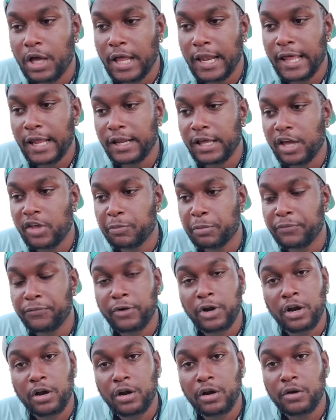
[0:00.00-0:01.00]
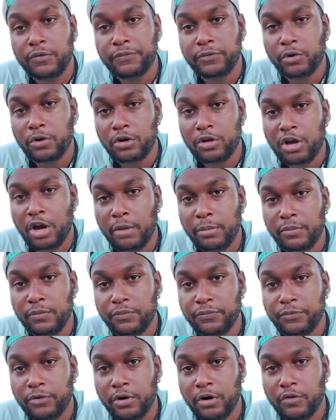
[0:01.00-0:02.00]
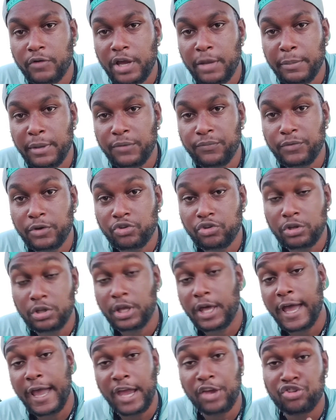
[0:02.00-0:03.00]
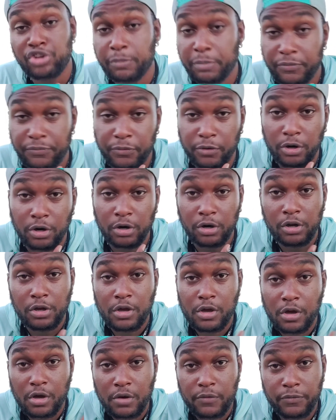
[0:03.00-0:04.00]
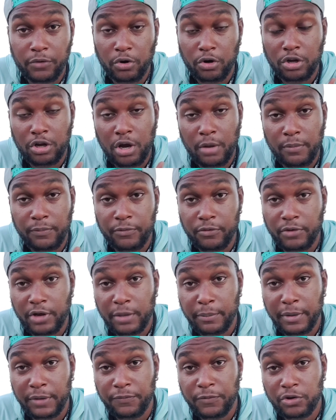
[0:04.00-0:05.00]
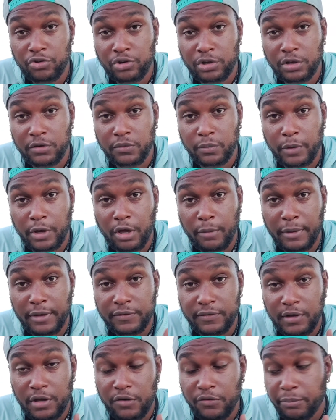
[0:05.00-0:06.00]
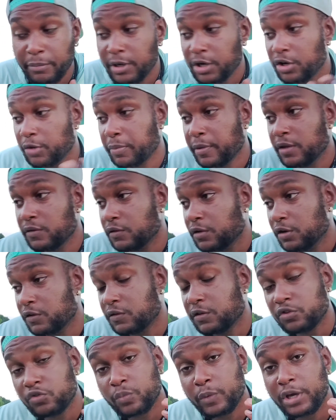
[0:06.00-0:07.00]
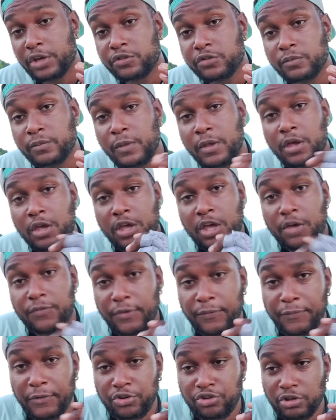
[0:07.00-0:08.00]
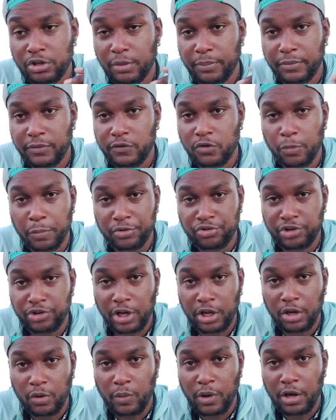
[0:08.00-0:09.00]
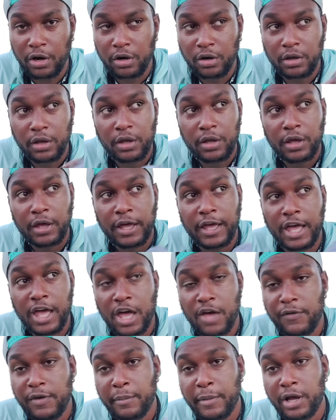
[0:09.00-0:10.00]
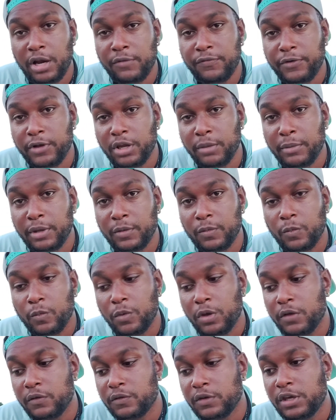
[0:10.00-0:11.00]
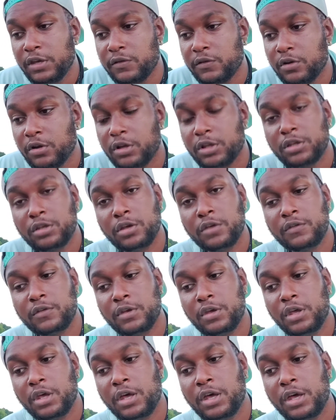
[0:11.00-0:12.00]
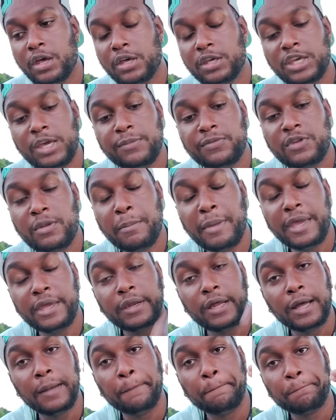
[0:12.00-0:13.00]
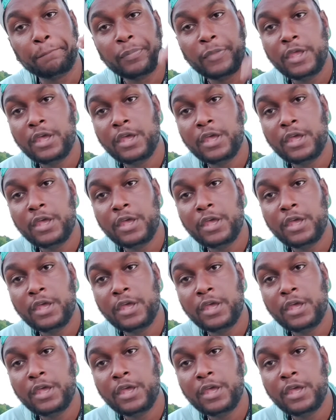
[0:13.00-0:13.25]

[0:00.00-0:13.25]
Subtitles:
A lot of guys prefer fluorocarbon for crankbait fishing. I actually prefer fluorocarbon for crankbait fishing as well myself, but it depends on the situation. If I'm fishing up in super shallow water, a heavy monofilament is easier because it keeps the bait up.